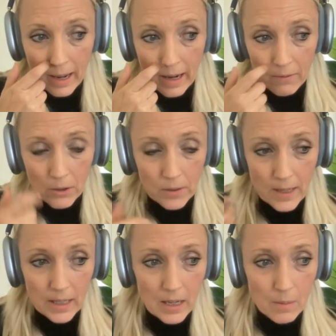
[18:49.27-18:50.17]
if you're
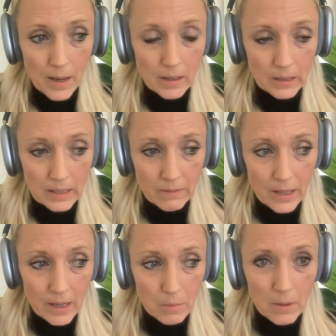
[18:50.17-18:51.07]
thinking about
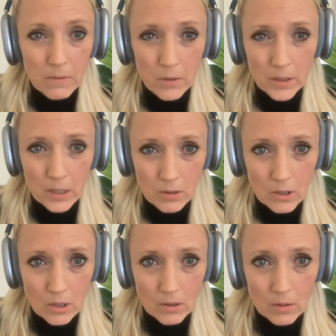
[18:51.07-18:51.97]
leaving before you
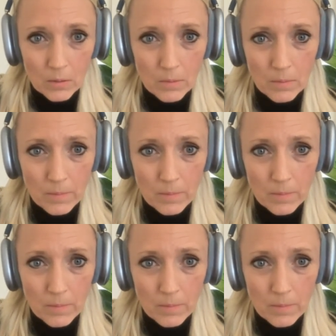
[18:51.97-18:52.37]
do,